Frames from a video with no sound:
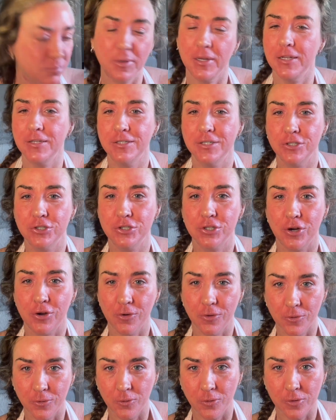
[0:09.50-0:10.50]
me to
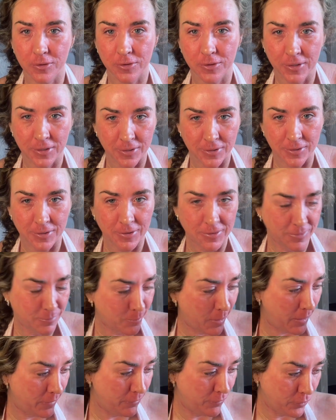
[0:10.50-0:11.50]
show
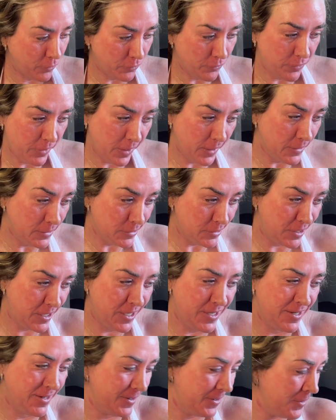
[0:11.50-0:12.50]
my full face.
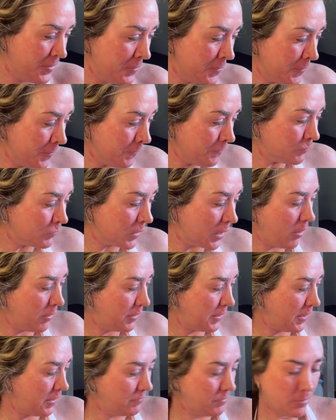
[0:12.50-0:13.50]
All
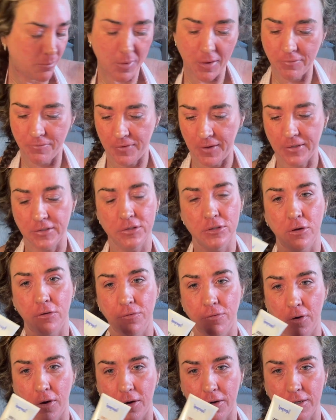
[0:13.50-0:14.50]
I have on my face so
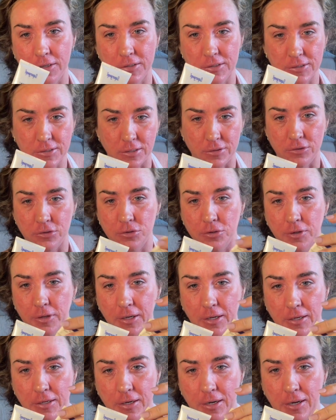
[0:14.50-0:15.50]
far is
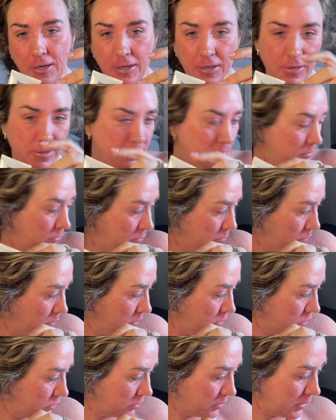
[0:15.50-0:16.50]
sunscreen and a little
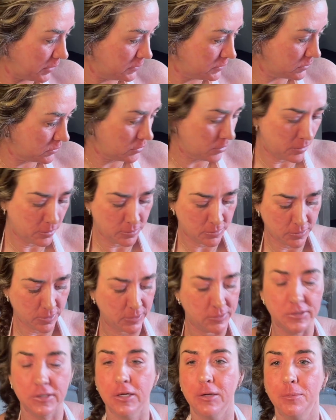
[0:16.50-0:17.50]
moisturizer
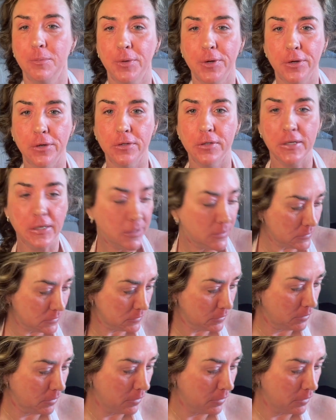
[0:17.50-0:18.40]
that's in Realise.